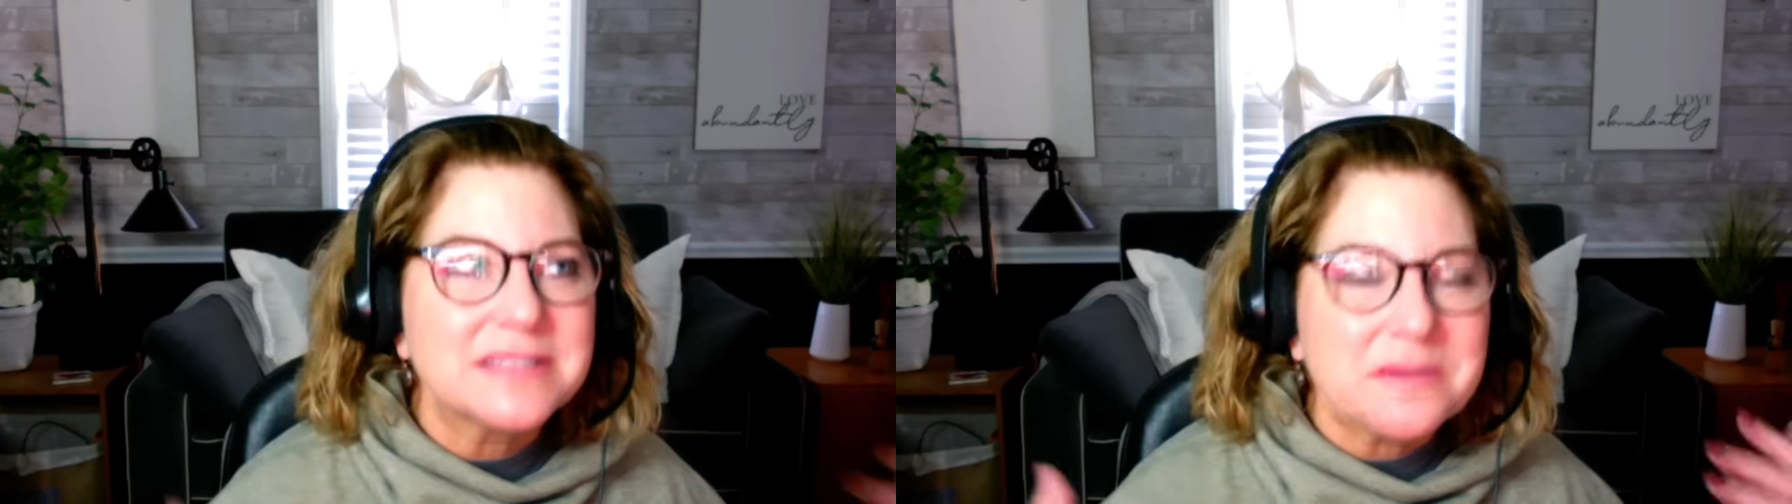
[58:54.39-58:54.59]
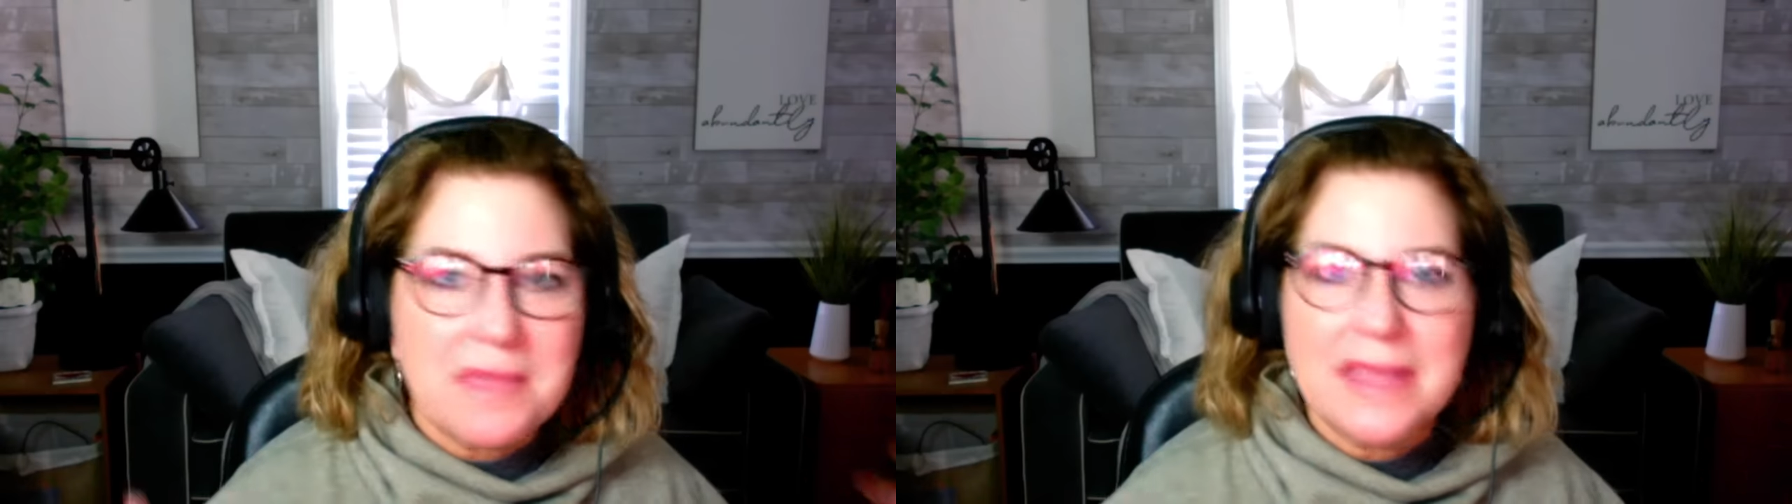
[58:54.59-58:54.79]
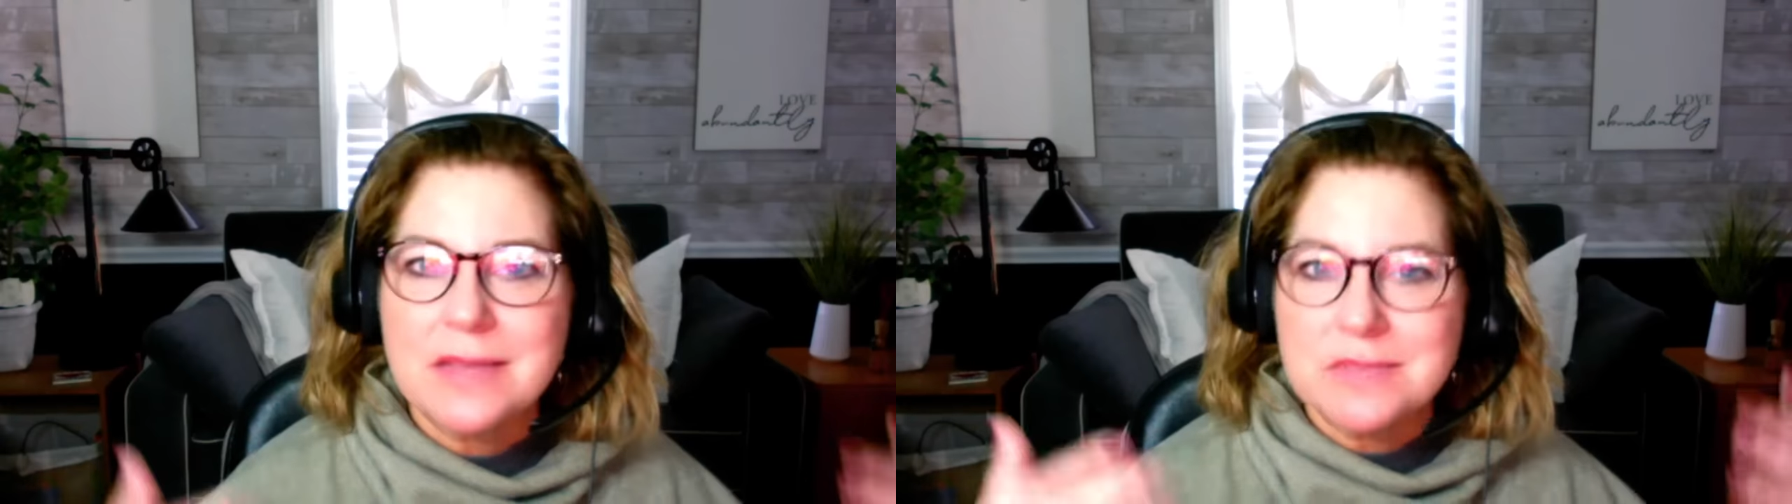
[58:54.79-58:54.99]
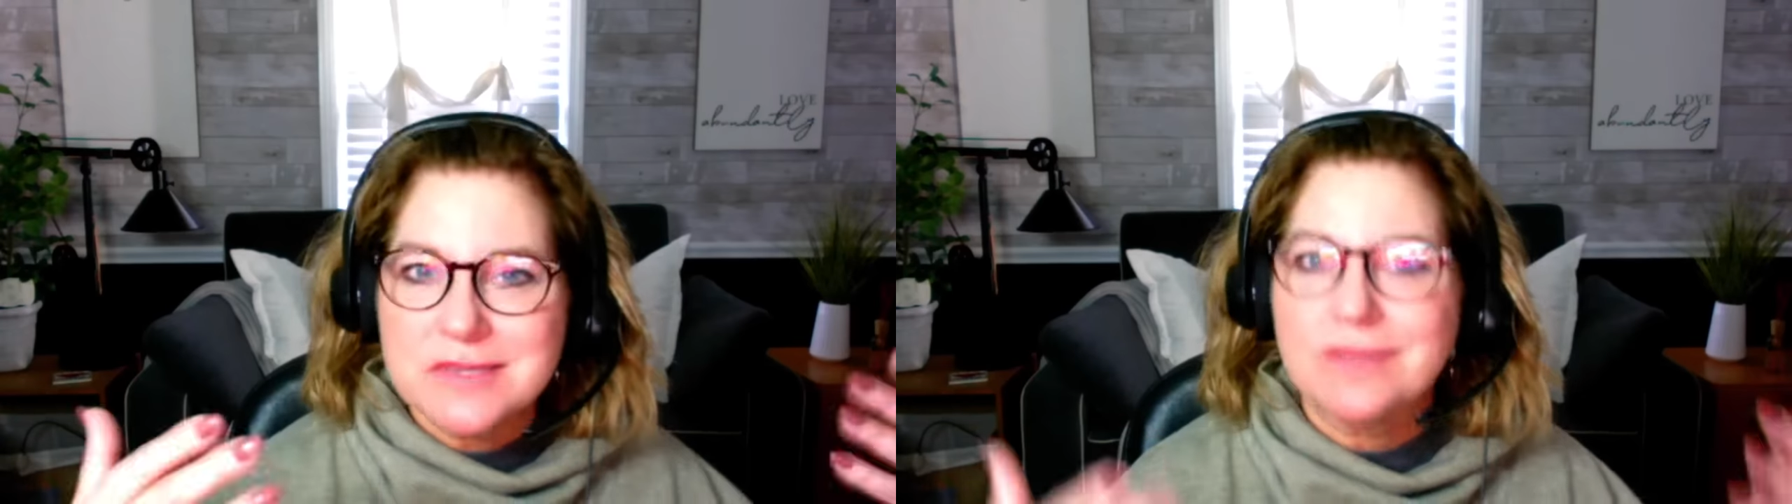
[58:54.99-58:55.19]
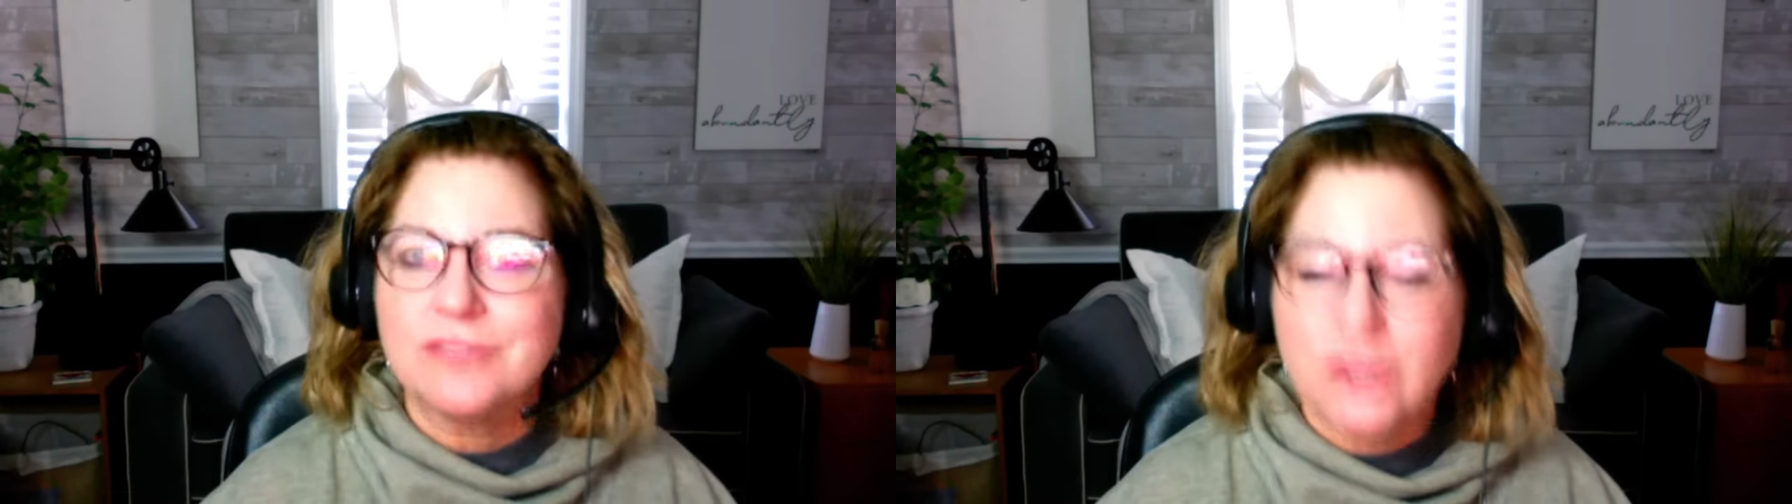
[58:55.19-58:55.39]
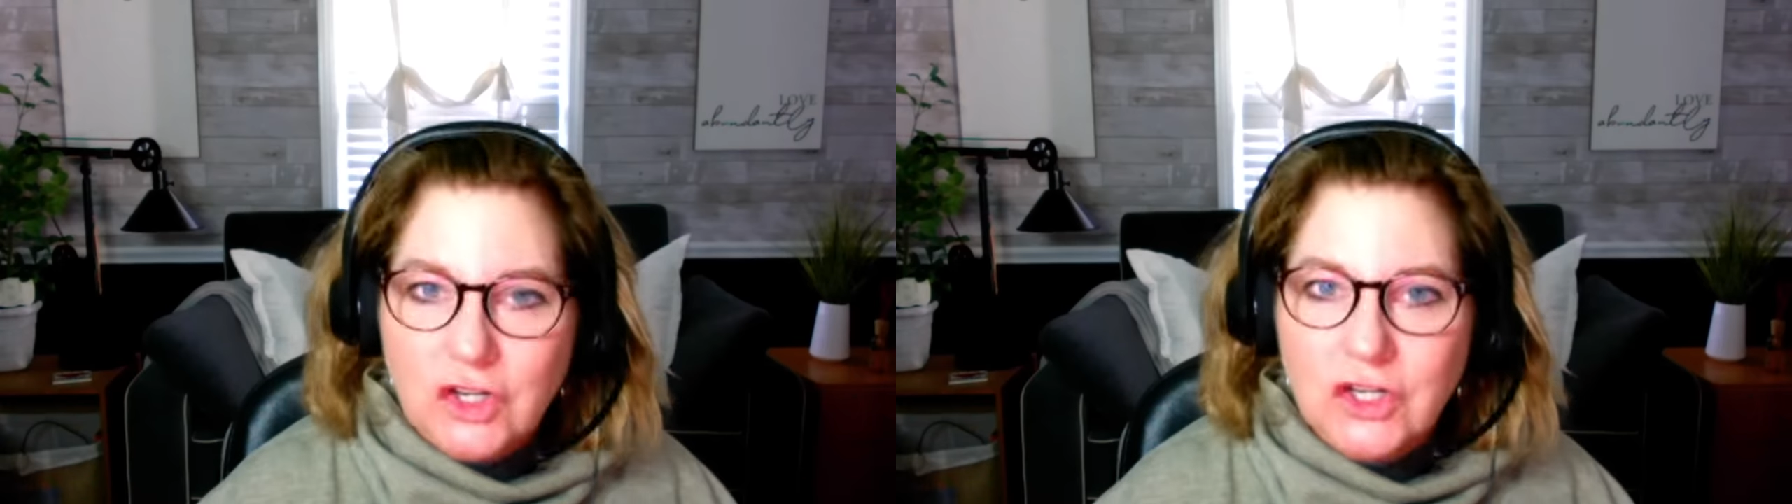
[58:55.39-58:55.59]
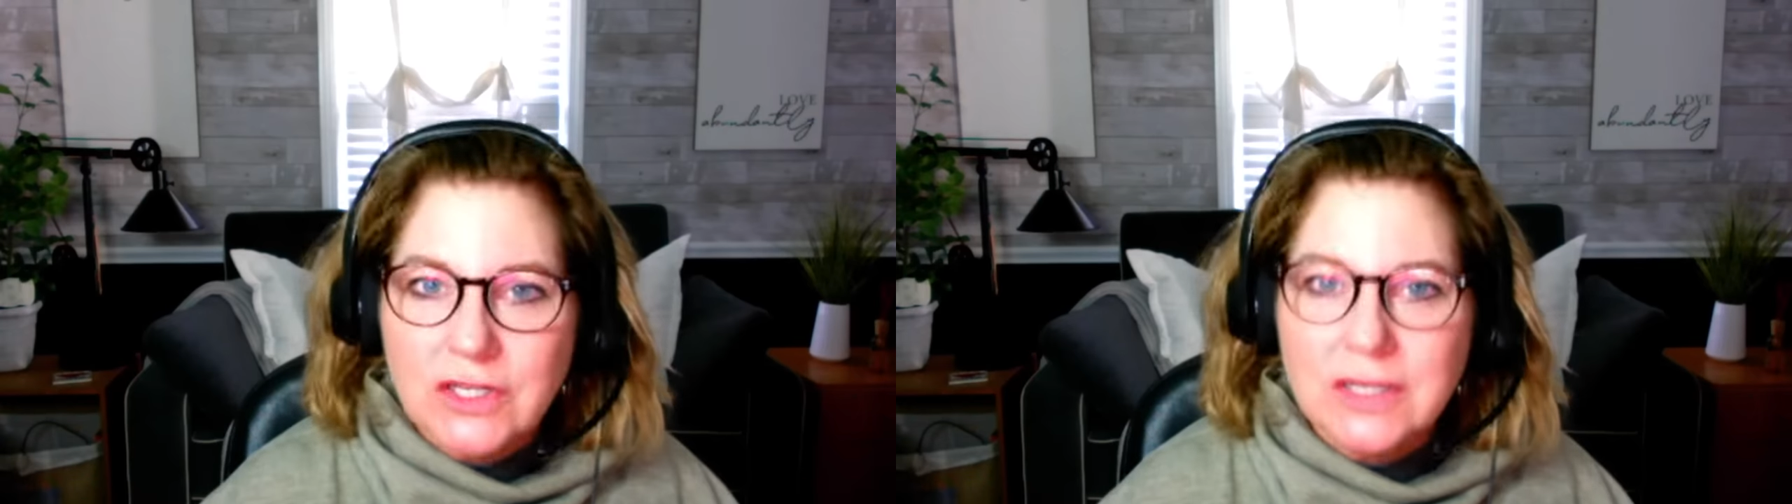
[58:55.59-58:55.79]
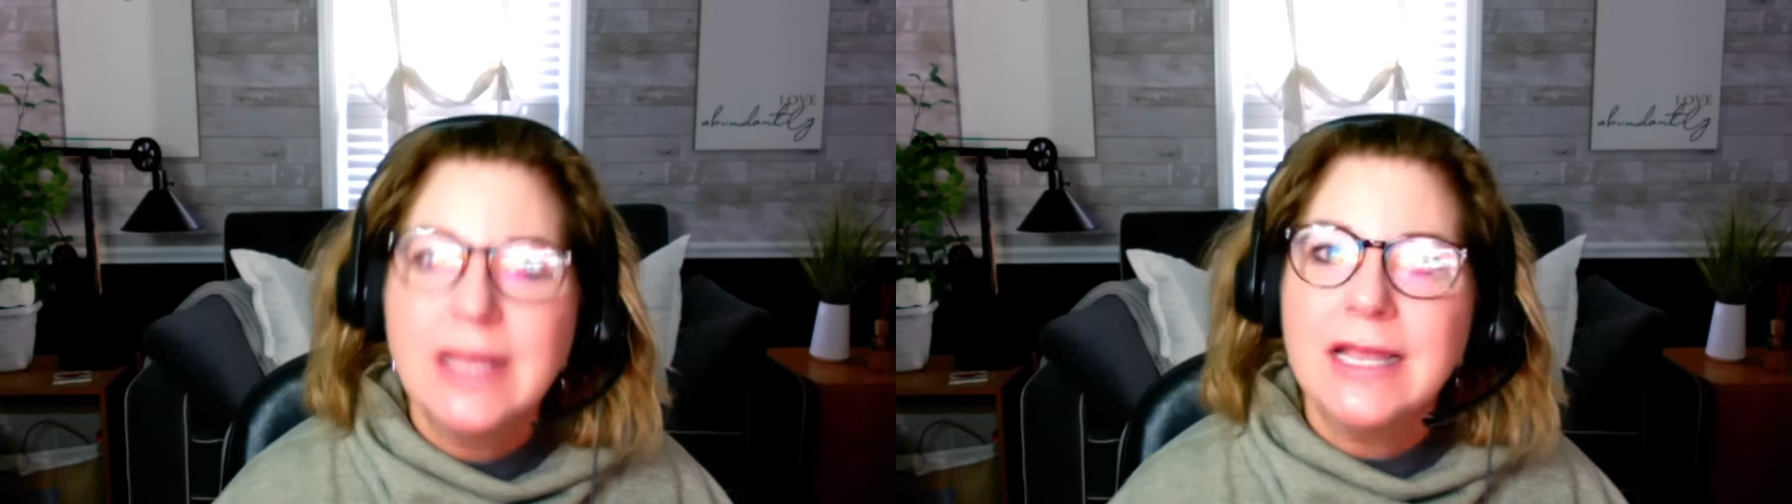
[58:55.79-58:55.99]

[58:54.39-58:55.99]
to make himself look good,